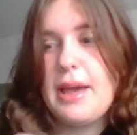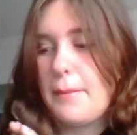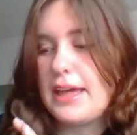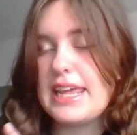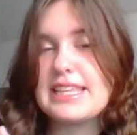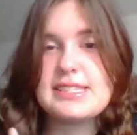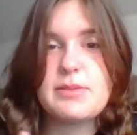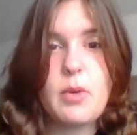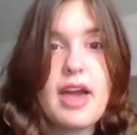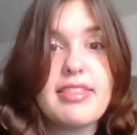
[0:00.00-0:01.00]
But it's
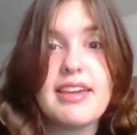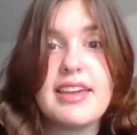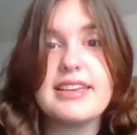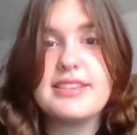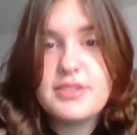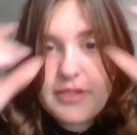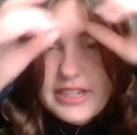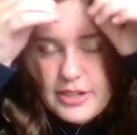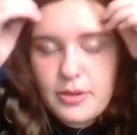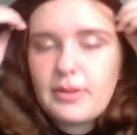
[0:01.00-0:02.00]
worth it, it is a
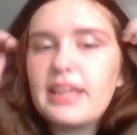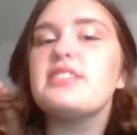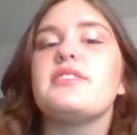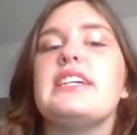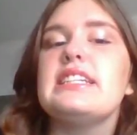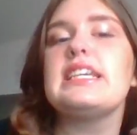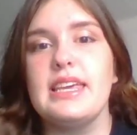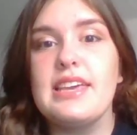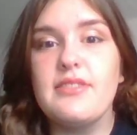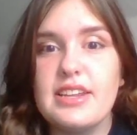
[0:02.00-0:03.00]
really cool play to read,
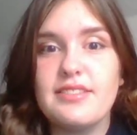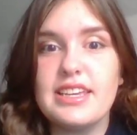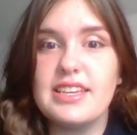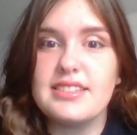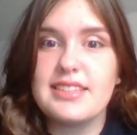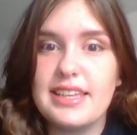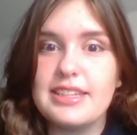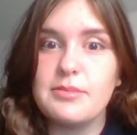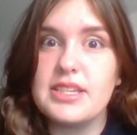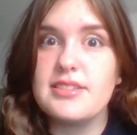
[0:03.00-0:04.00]
even if it is
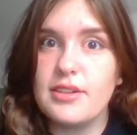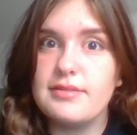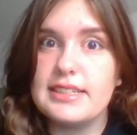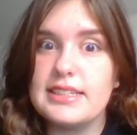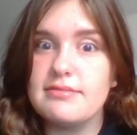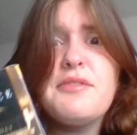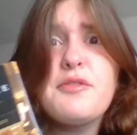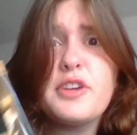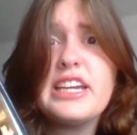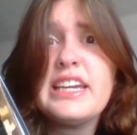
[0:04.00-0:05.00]
killing me. All my
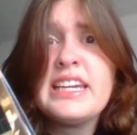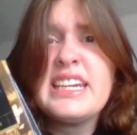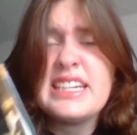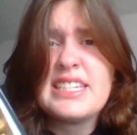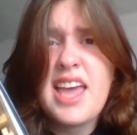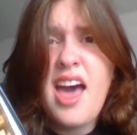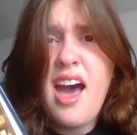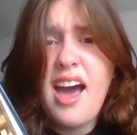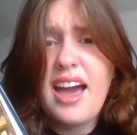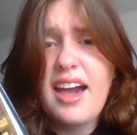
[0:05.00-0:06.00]
free
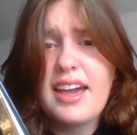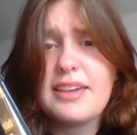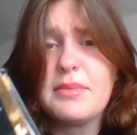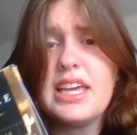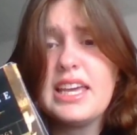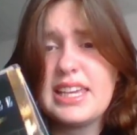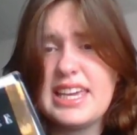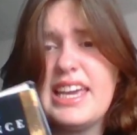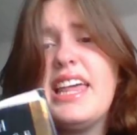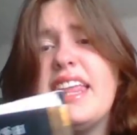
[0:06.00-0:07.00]
time,
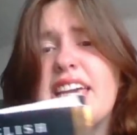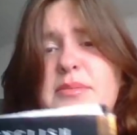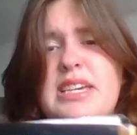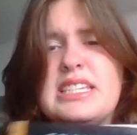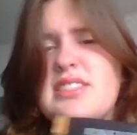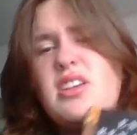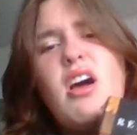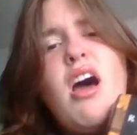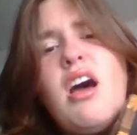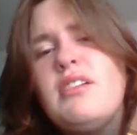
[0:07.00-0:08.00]
killing me
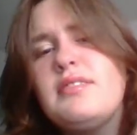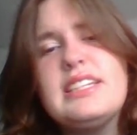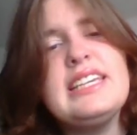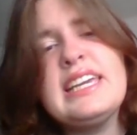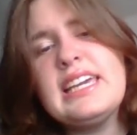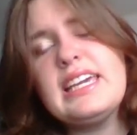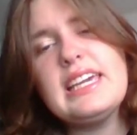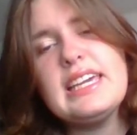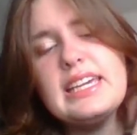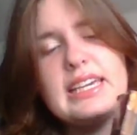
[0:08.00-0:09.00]

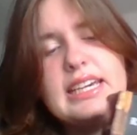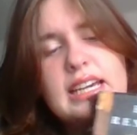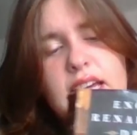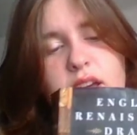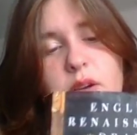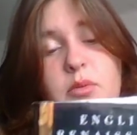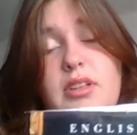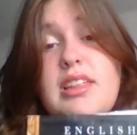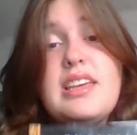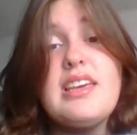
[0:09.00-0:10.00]
softly
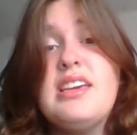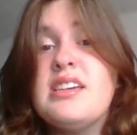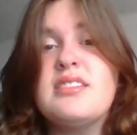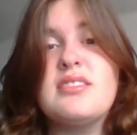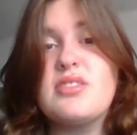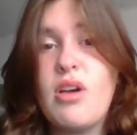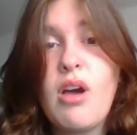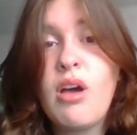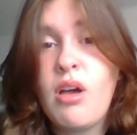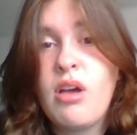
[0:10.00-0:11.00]
with his
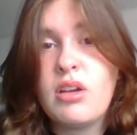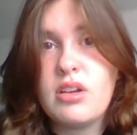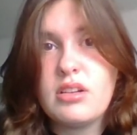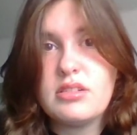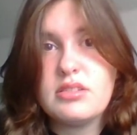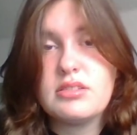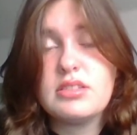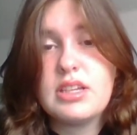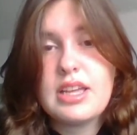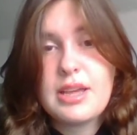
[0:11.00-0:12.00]
song,
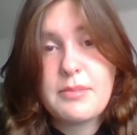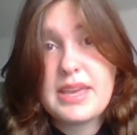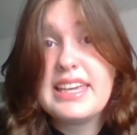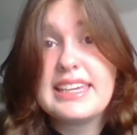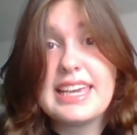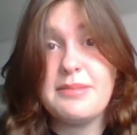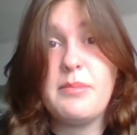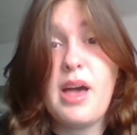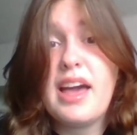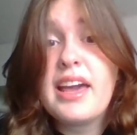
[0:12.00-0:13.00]
making
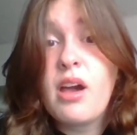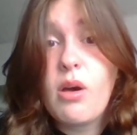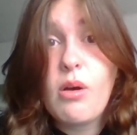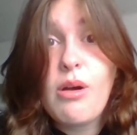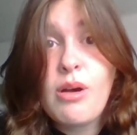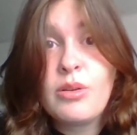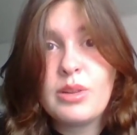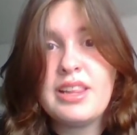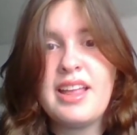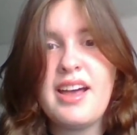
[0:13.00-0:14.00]
my
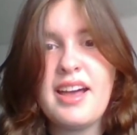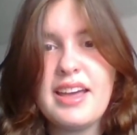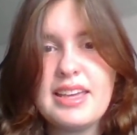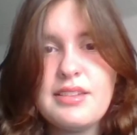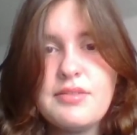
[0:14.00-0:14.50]
whole life